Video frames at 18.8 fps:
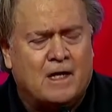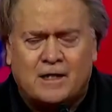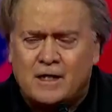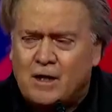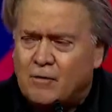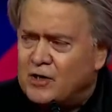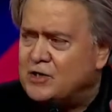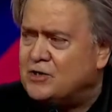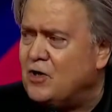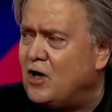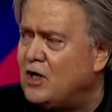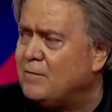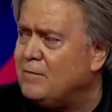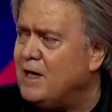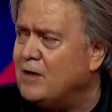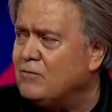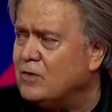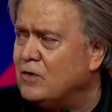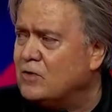Now, when you talk
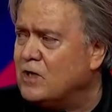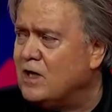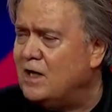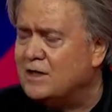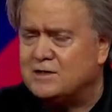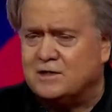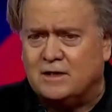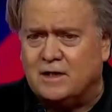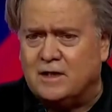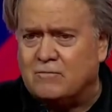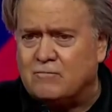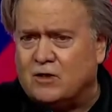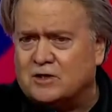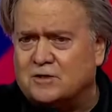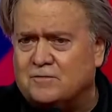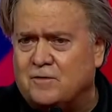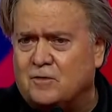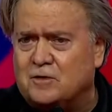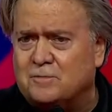about real cuts, and
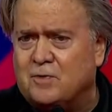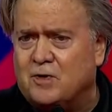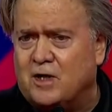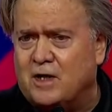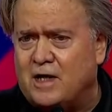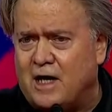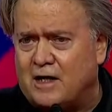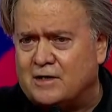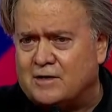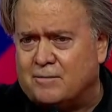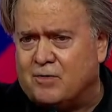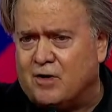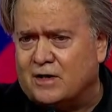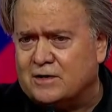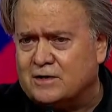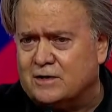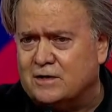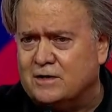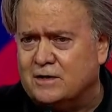Russ Votes put it out, the
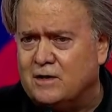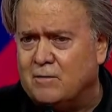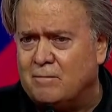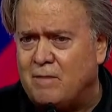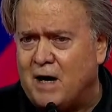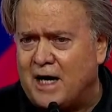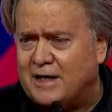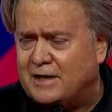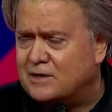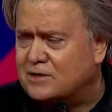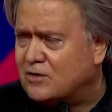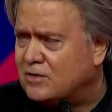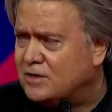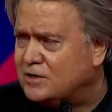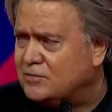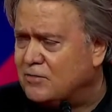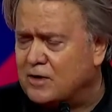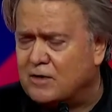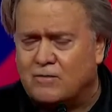president, Biden's
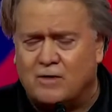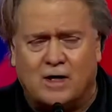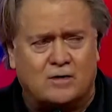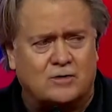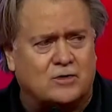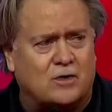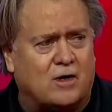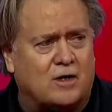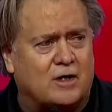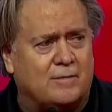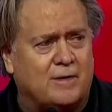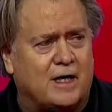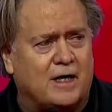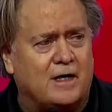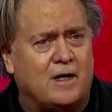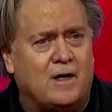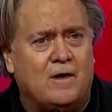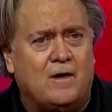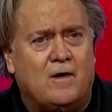always running around talking about it,